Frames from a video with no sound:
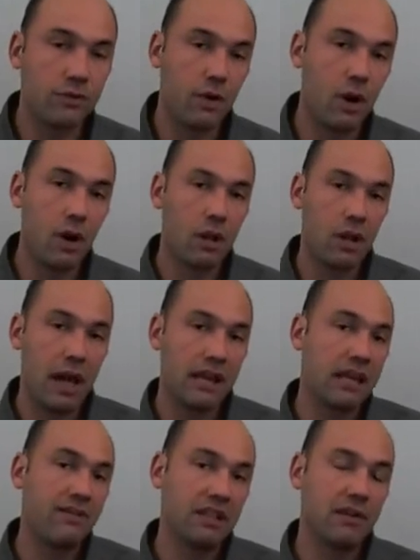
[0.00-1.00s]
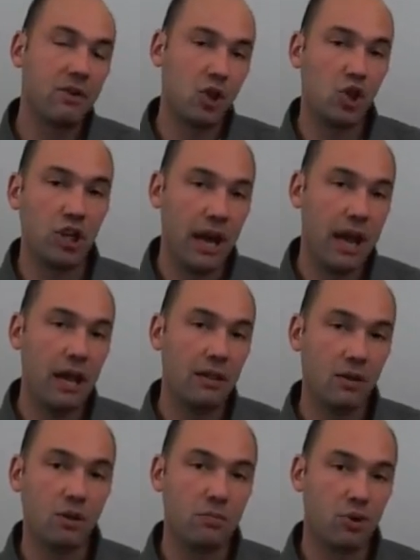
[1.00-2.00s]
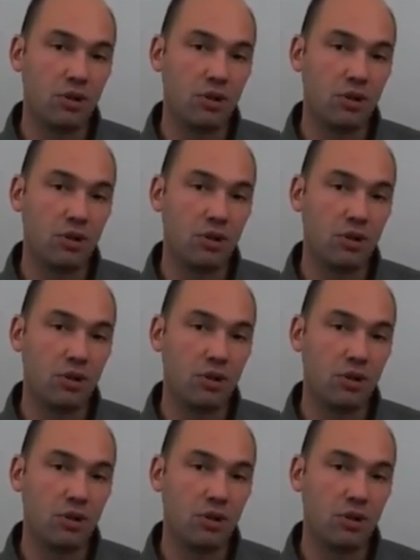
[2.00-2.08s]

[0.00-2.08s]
first of all, at a given level j,